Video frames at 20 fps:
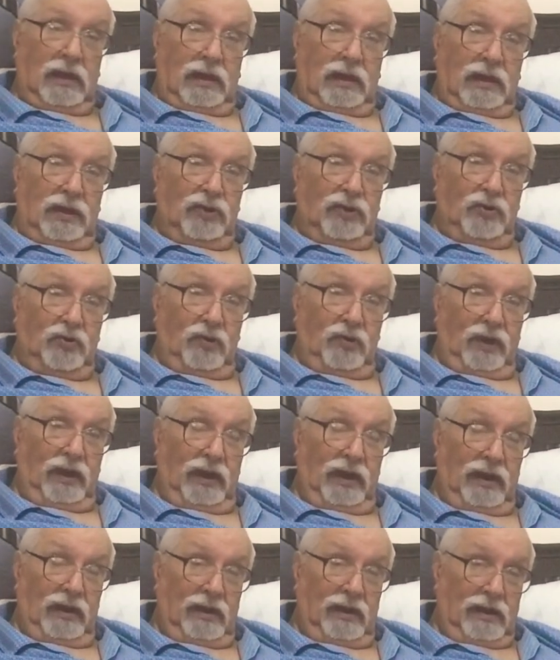Enjoy
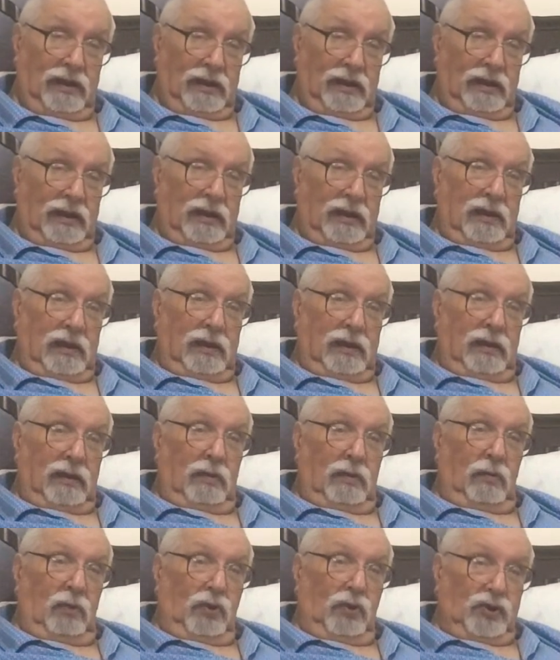
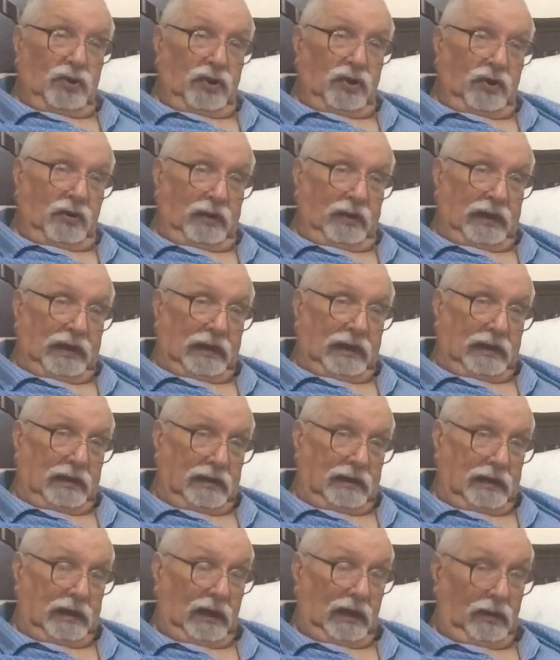what you're doing.
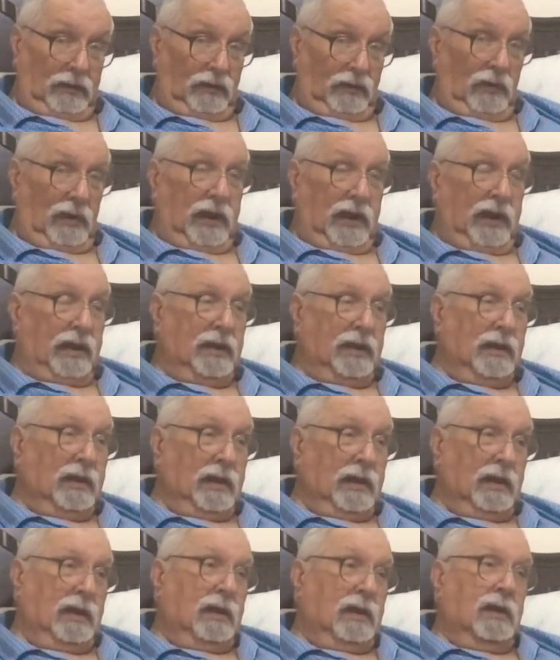Hopefully
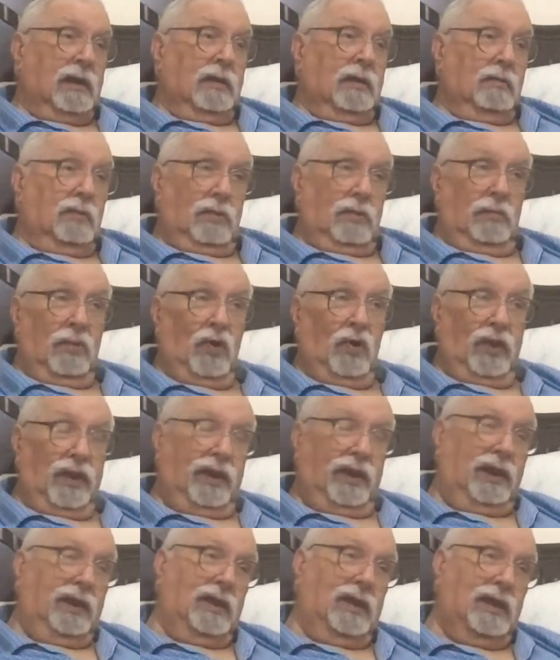we might
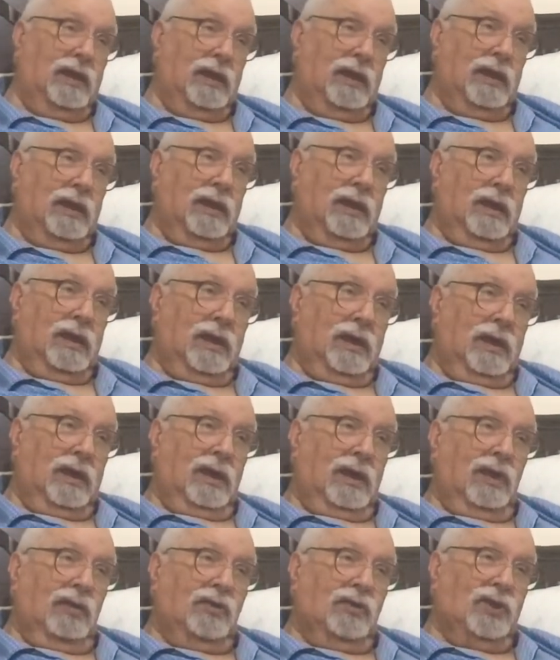
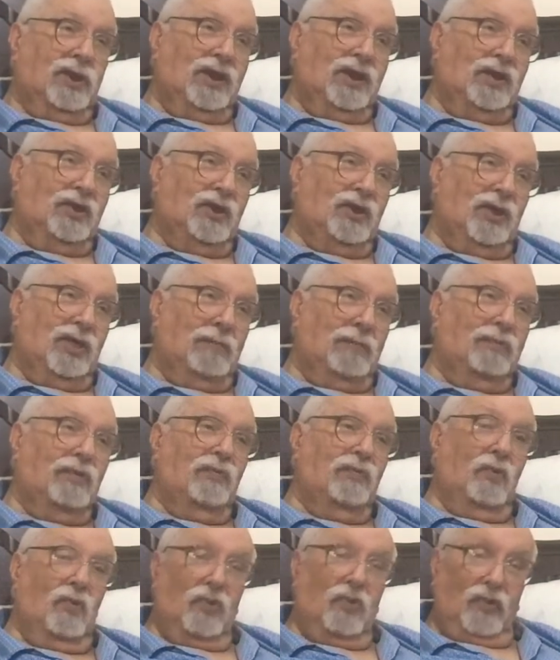see each other
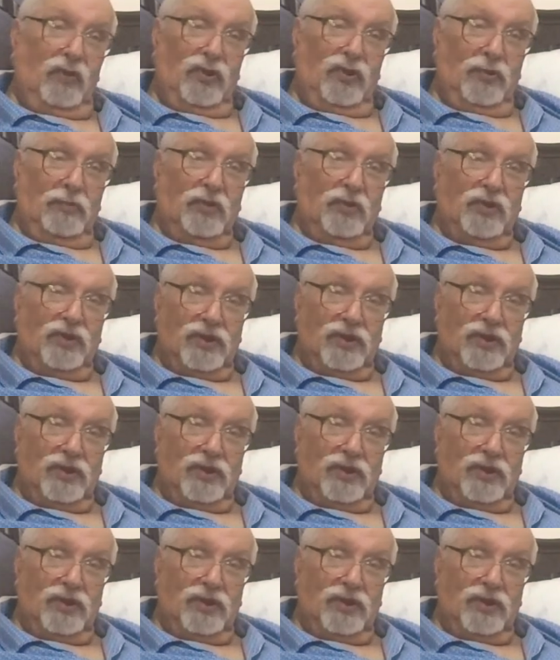before Christmas.